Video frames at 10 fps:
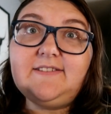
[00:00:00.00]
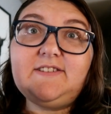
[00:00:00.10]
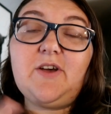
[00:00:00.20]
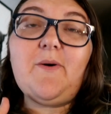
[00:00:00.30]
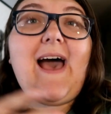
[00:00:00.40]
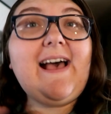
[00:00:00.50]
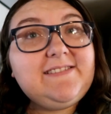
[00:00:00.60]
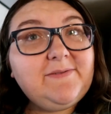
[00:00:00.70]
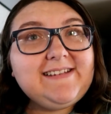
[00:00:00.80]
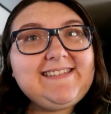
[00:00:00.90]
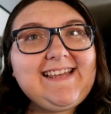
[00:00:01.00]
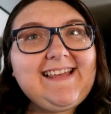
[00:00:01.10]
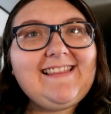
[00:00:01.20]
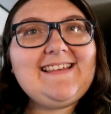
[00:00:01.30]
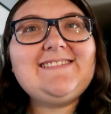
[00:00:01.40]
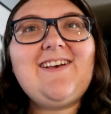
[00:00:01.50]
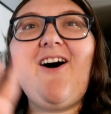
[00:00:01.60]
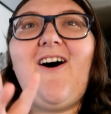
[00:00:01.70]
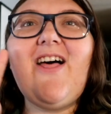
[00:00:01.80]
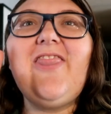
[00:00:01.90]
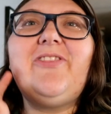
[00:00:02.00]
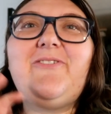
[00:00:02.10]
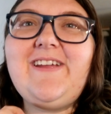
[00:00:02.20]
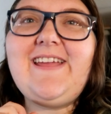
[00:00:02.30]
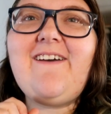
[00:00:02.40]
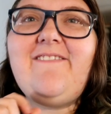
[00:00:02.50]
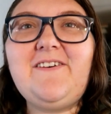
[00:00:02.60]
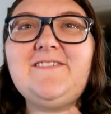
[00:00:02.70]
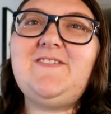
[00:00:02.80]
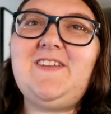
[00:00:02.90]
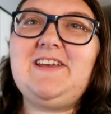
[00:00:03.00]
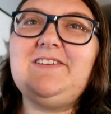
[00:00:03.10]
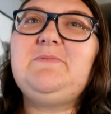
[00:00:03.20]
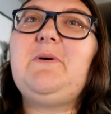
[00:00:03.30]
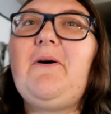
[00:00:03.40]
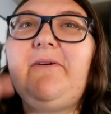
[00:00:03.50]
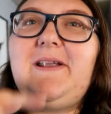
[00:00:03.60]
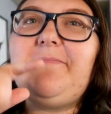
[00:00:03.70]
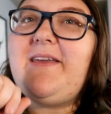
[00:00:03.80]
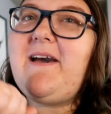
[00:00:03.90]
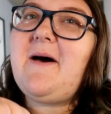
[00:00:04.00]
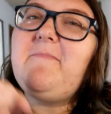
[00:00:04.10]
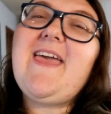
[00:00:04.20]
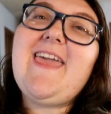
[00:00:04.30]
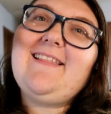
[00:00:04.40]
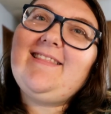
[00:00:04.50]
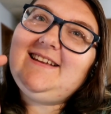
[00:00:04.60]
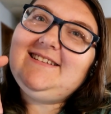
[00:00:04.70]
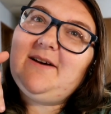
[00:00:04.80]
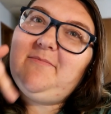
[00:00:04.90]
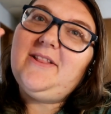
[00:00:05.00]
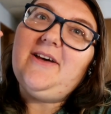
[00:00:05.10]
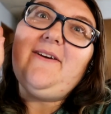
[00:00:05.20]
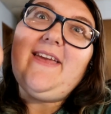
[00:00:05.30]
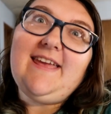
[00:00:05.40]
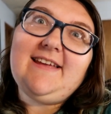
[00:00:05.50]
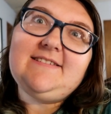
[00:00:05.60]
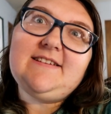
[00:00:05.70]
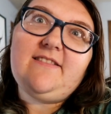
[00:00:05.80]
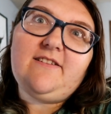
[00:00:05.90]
So as you are seeing this, all three of those videos will already be up and linked down below and